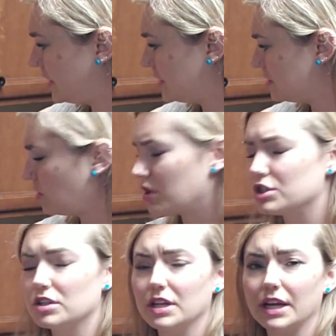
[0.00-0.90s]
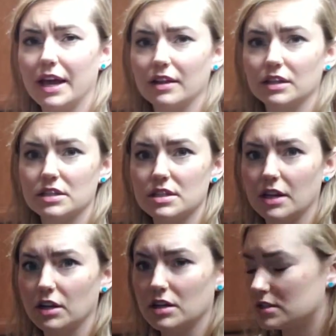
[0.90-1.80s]
think it's larger than a gallon
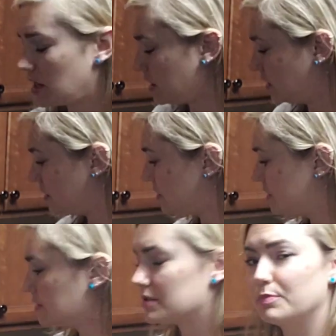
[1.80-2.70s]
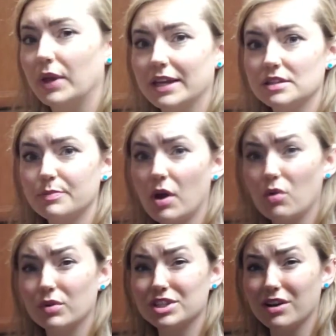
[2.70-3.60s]
container, and it's got a little spigot spout,
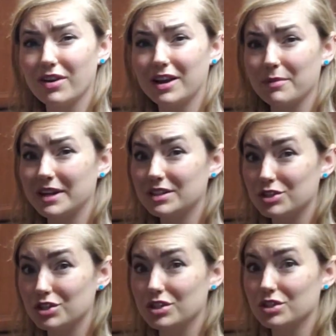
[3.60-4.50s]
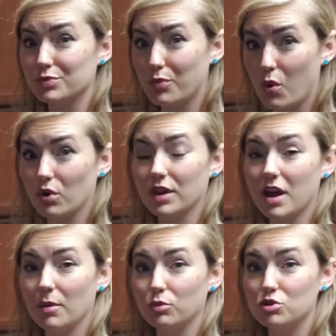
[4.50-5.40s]
which I recommend because you can just pour the
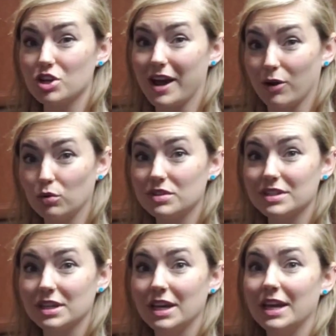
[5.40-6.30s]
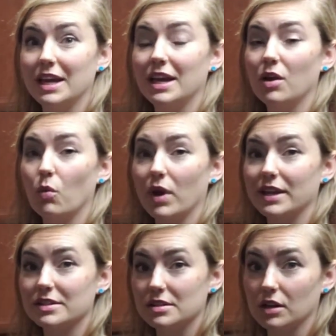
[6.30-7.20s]
kombucha out when
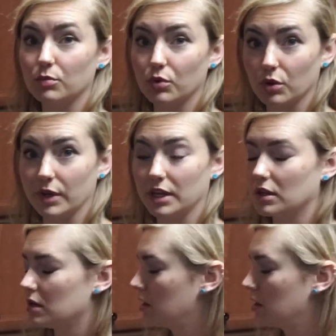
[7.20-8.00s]
it's done brewing.